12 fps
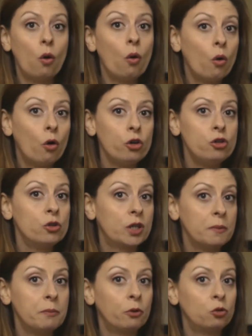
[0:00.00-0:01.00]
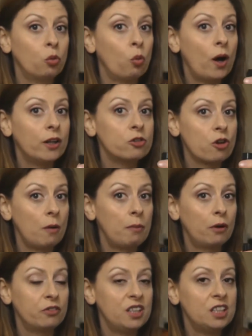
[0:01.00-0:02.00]
Or you can put 1 drop
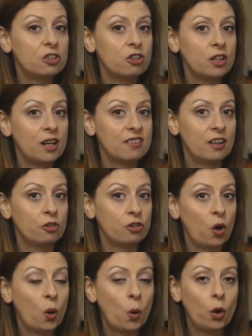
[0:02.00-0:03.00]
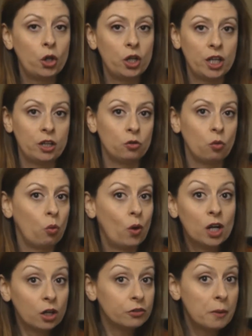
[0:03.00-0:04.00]
of tea tree essential oil in
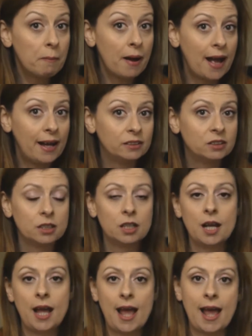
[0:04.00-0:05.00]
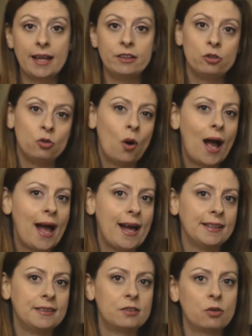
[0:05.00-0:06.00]
1 cotton pad and you
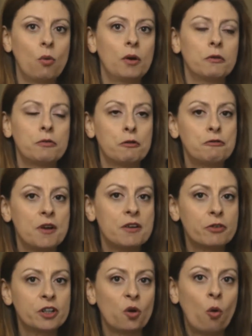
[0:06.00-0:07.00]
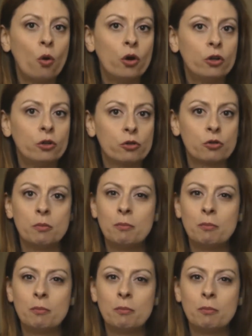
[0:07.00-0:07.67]
add one of your favorite oils.